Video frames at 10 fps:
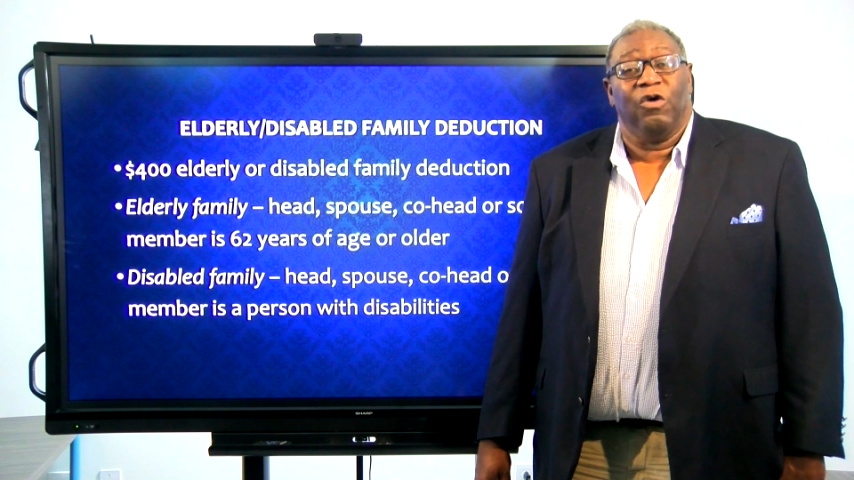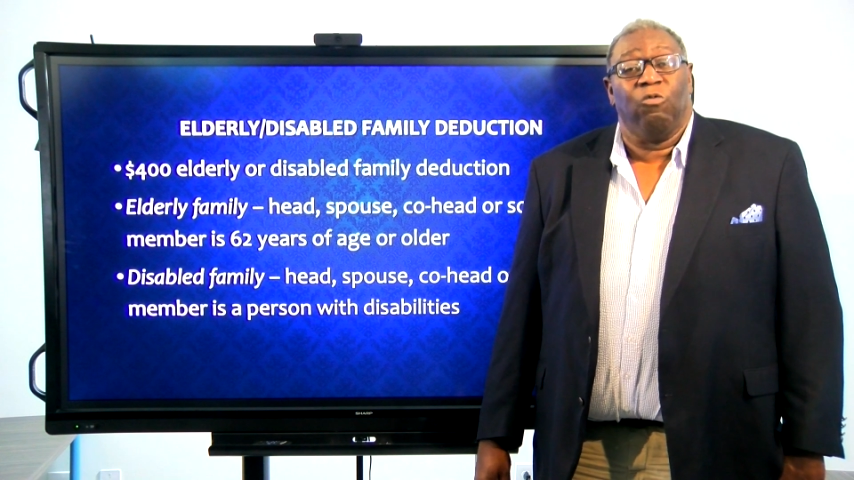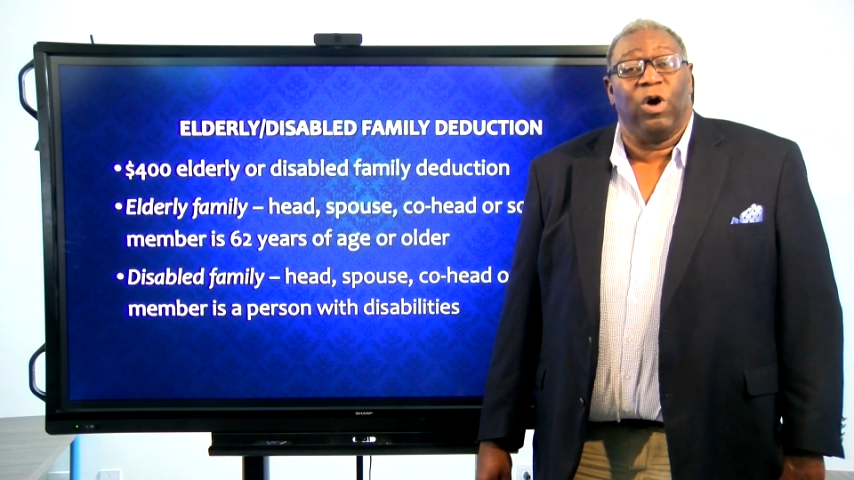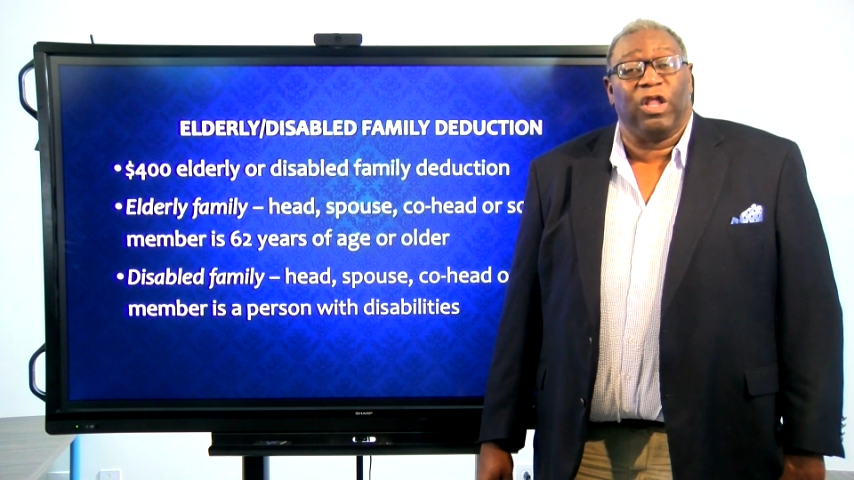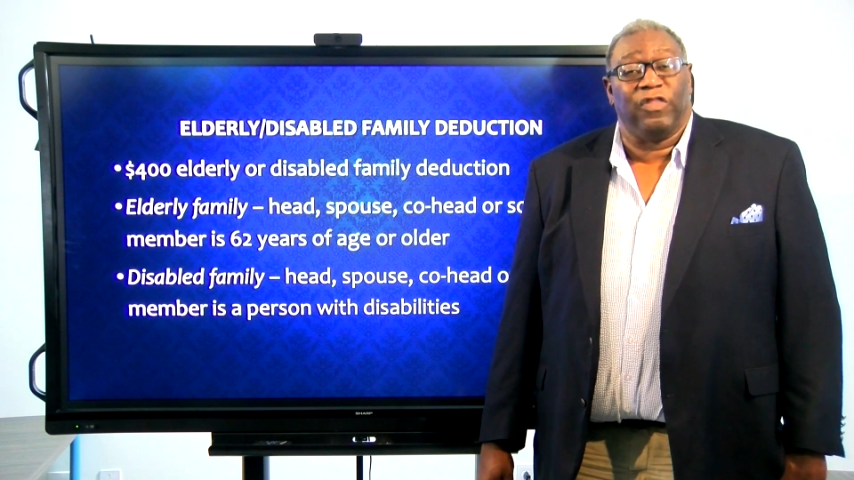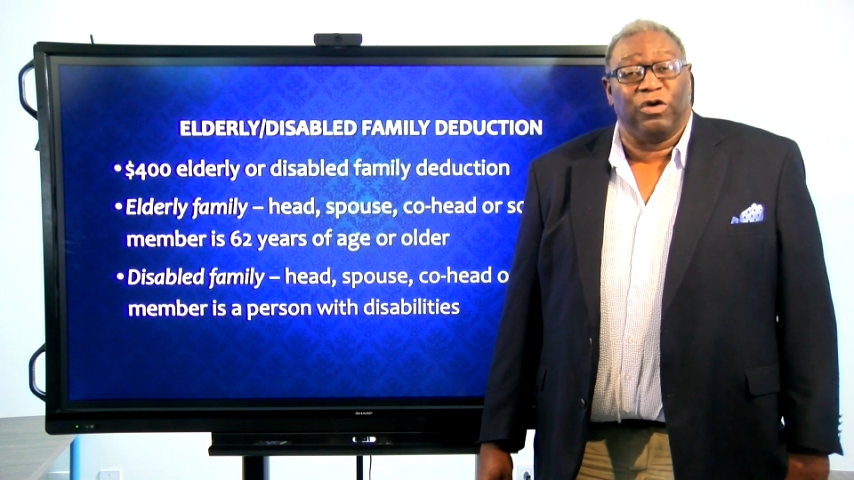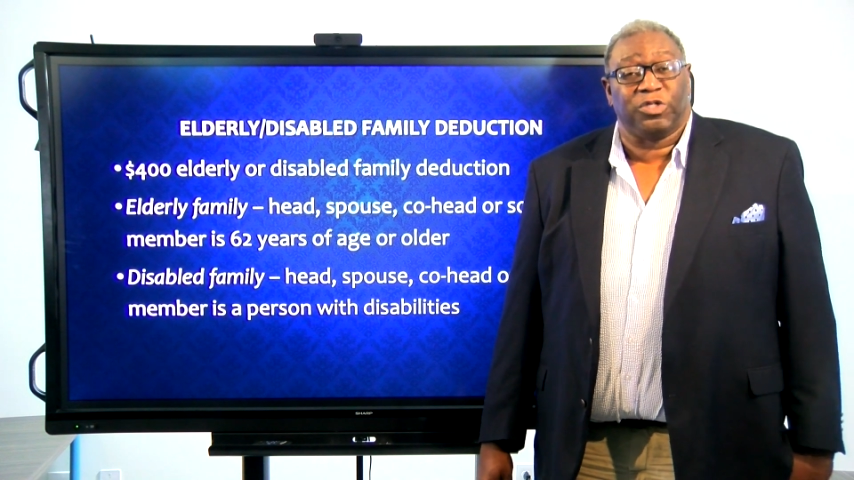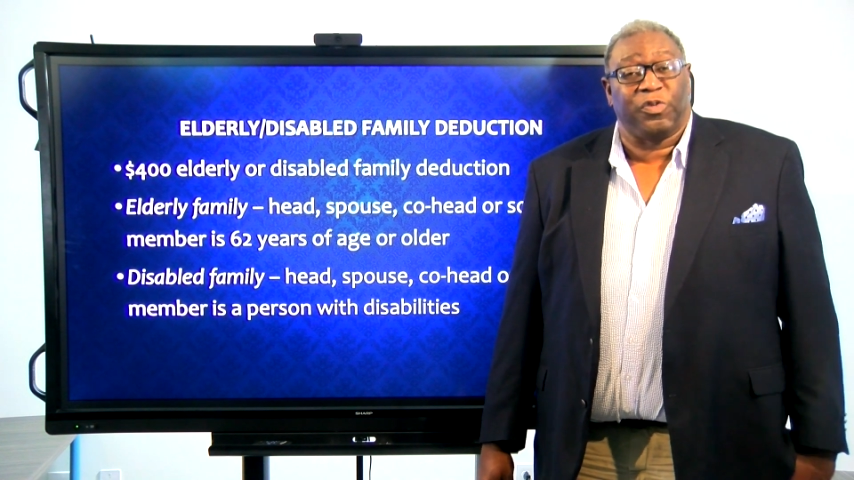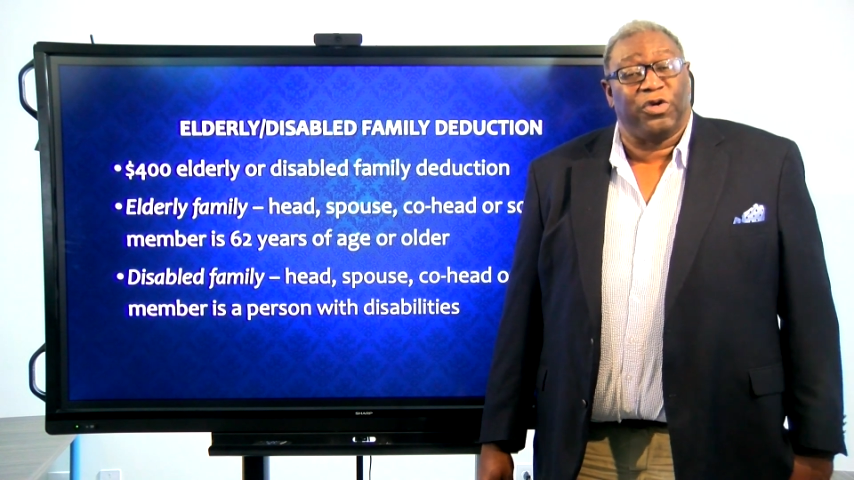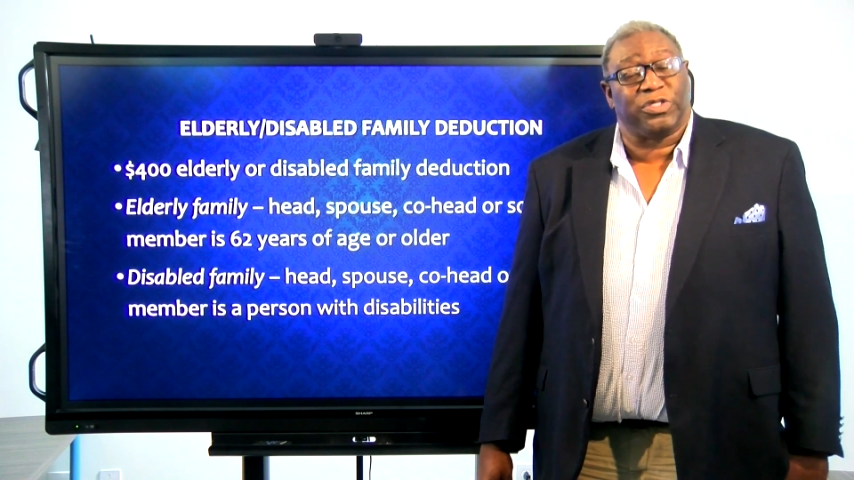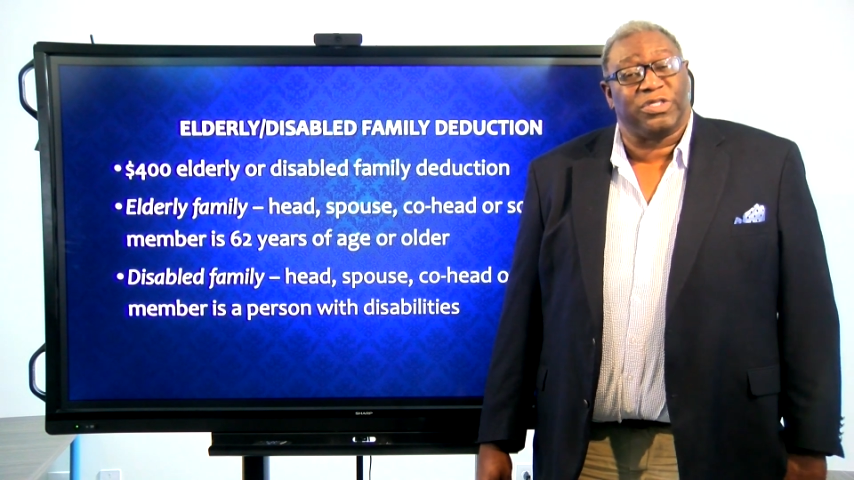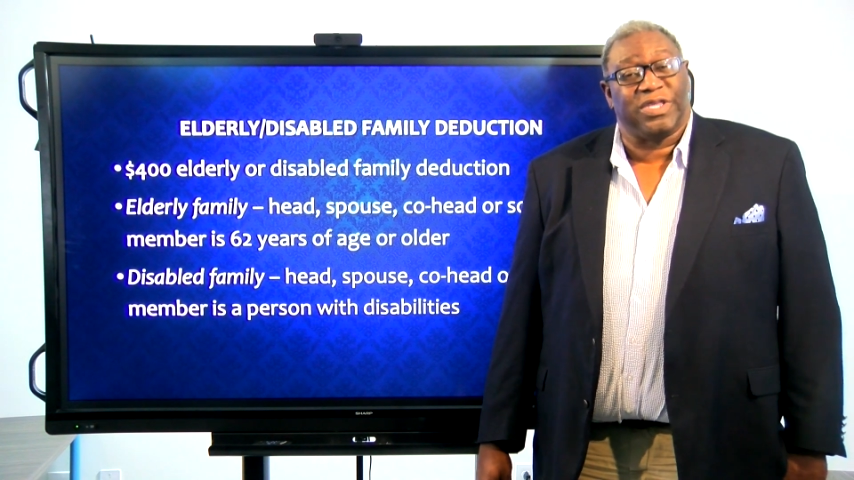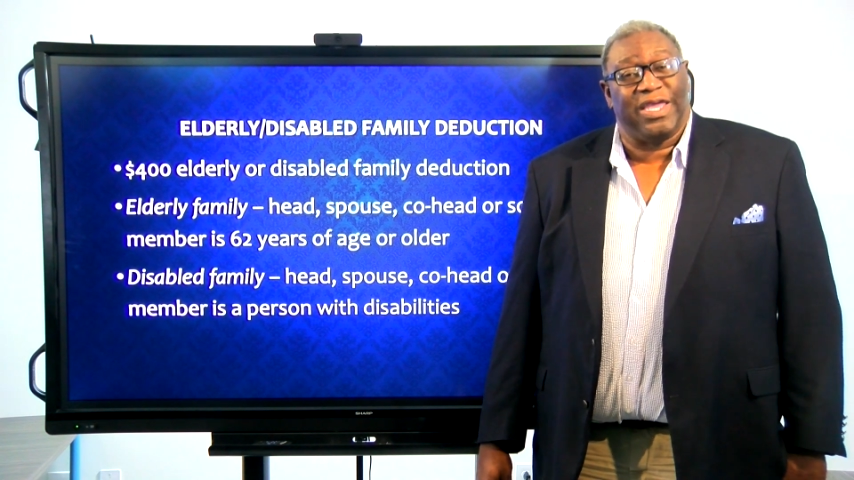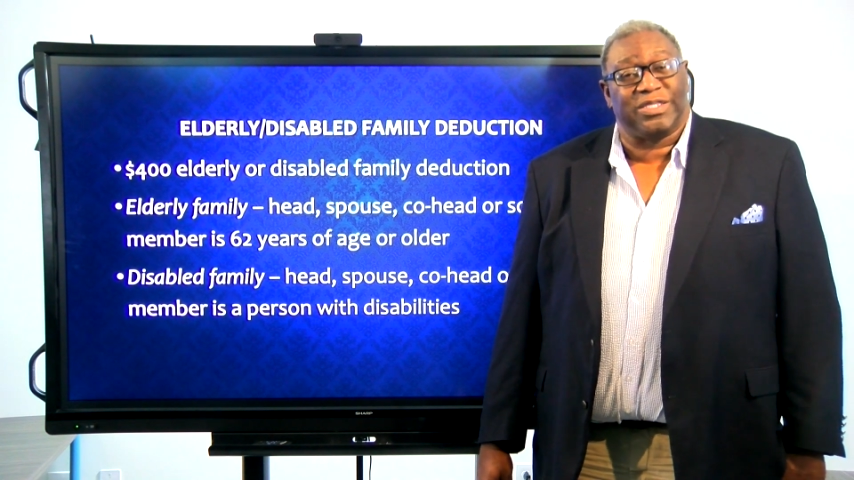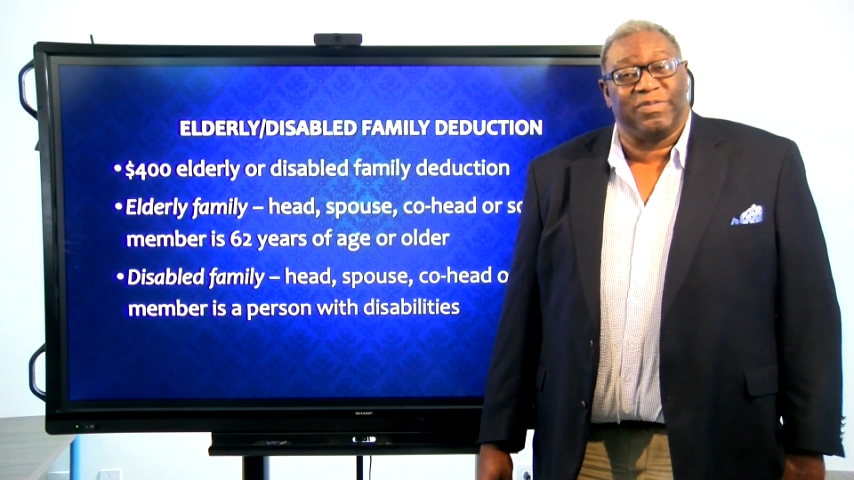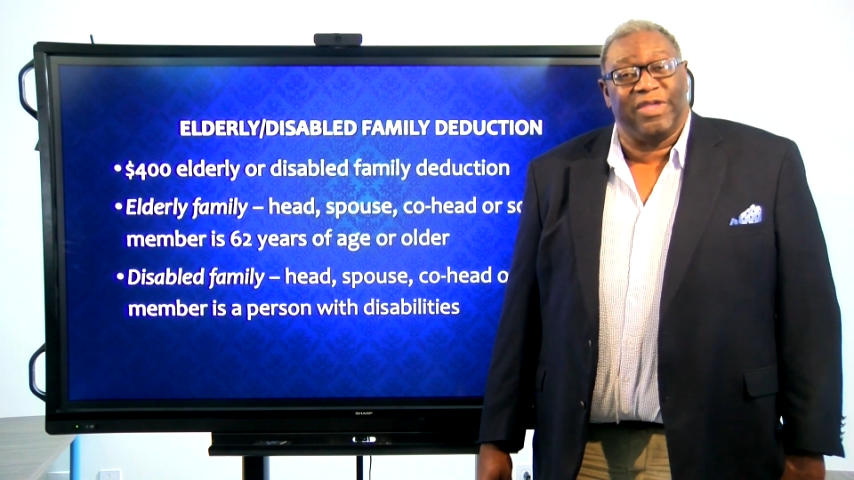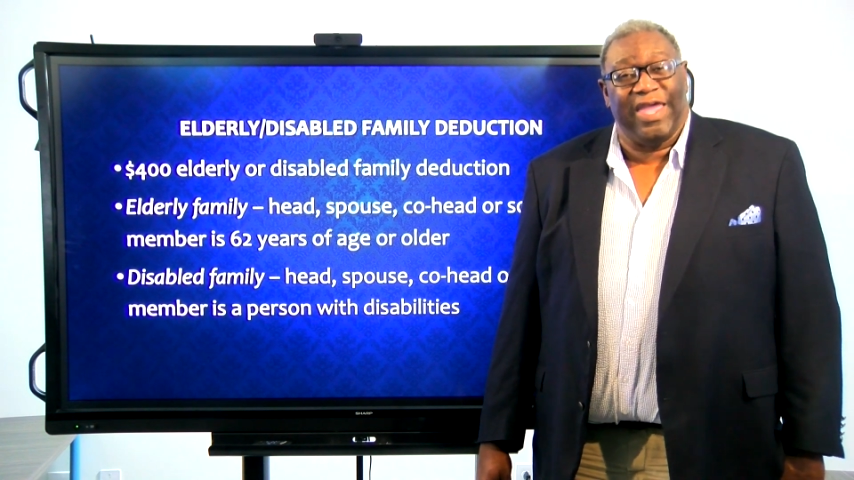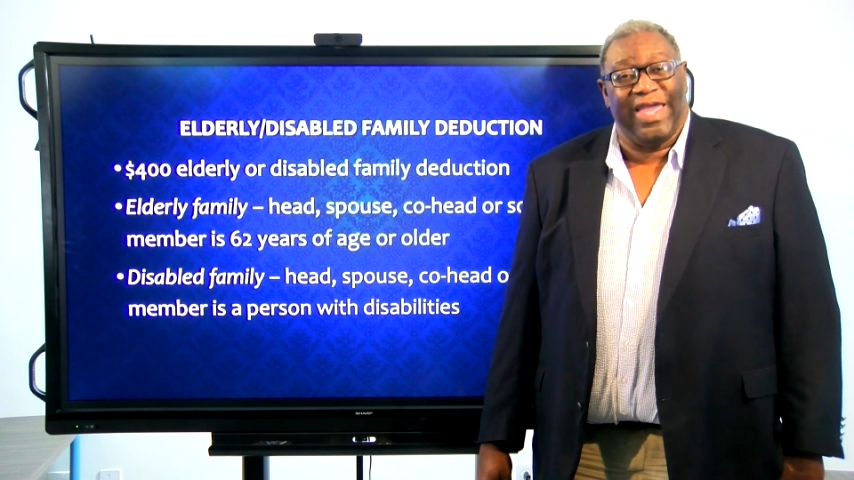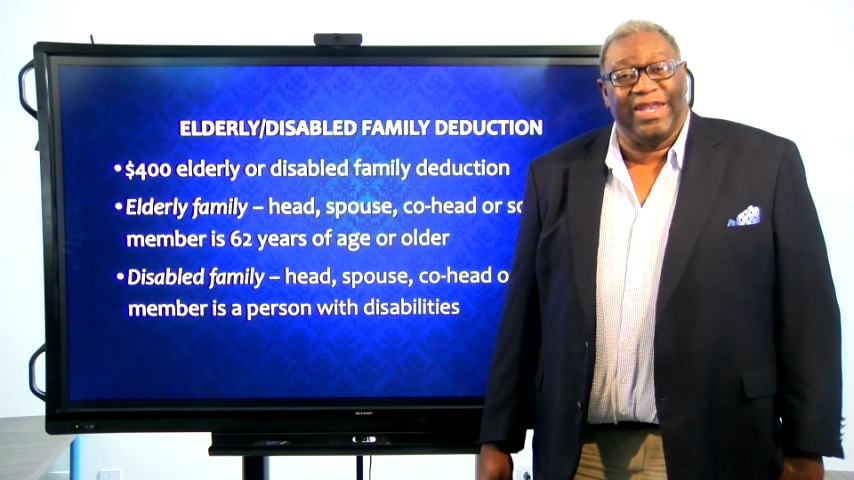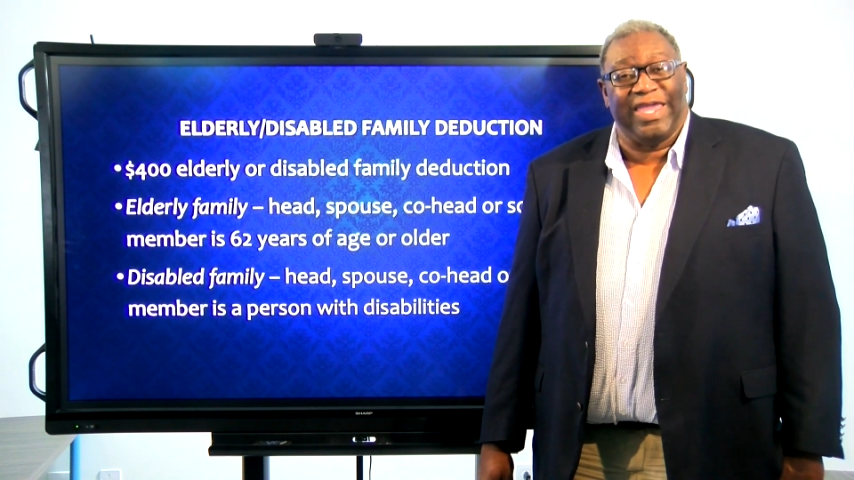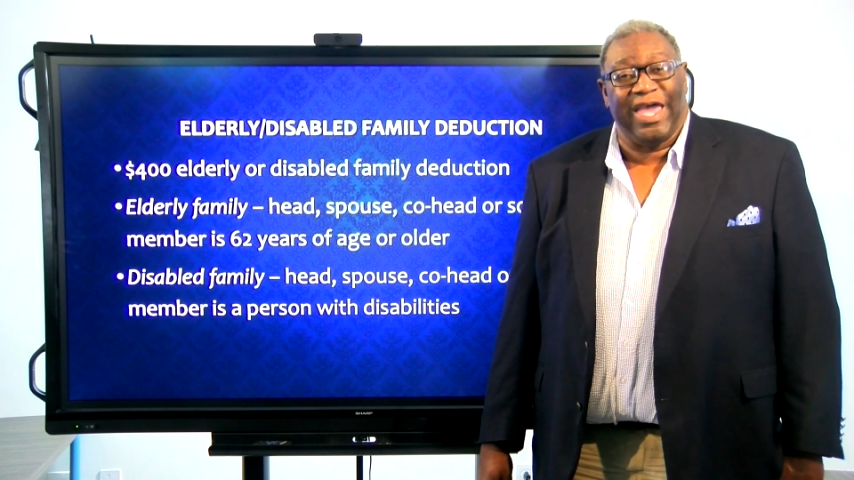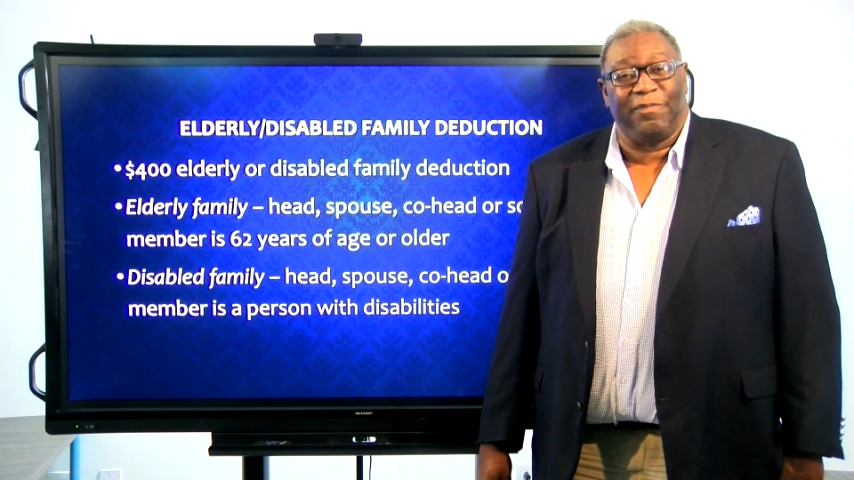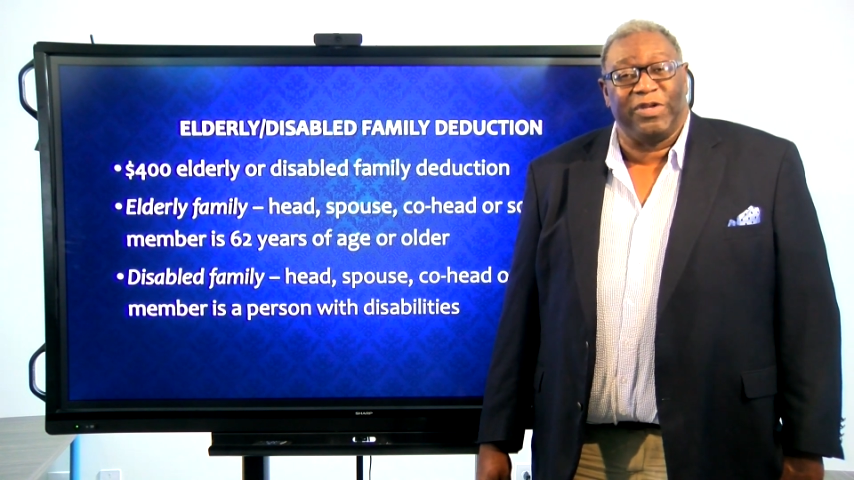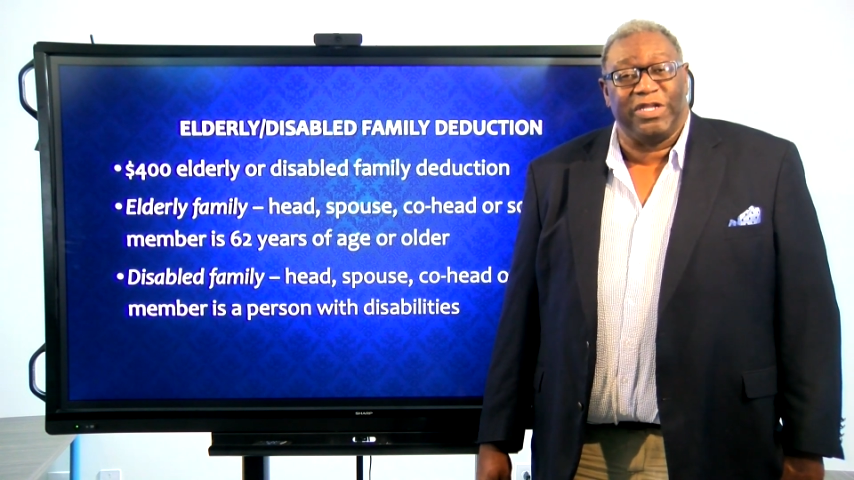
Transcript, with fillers: one of those persons has to be handicapped